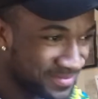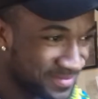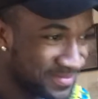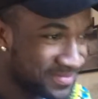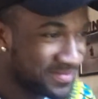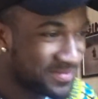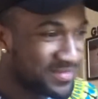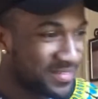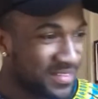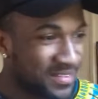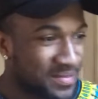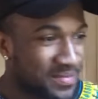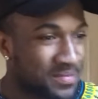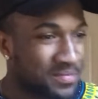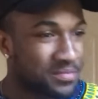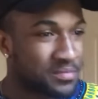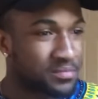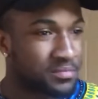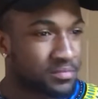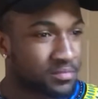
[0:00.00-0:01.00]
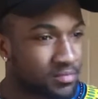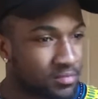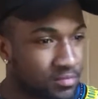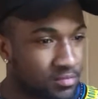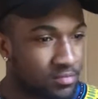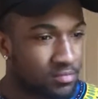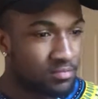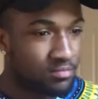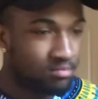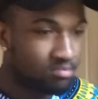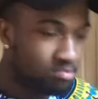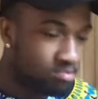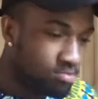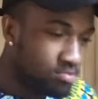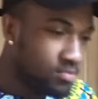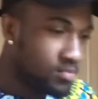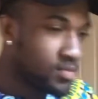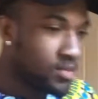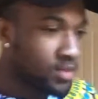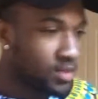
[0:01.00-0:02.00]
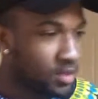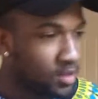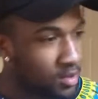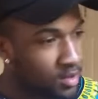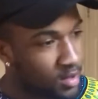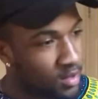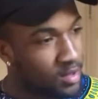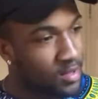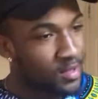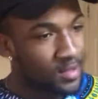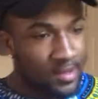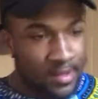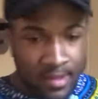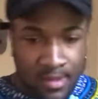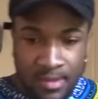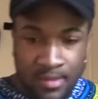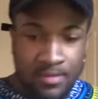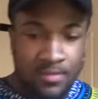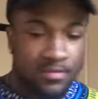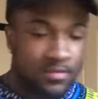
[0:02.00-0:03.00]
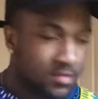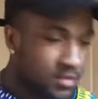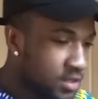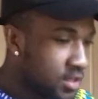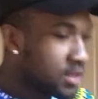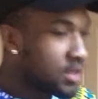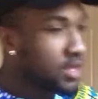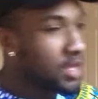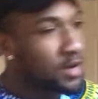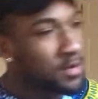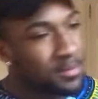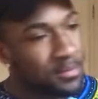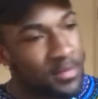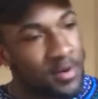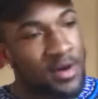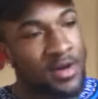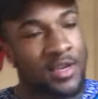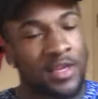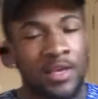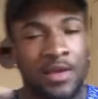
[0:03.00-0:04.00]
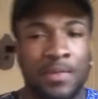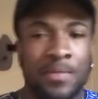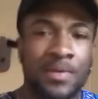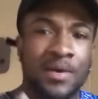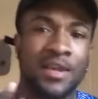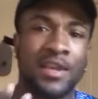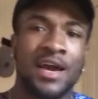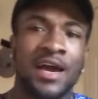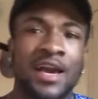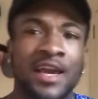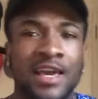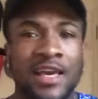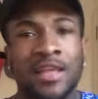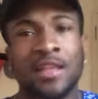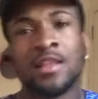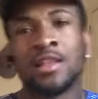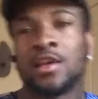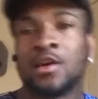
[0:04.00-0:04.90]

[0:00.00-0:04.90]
you don't know me. I got a lot of money, but I get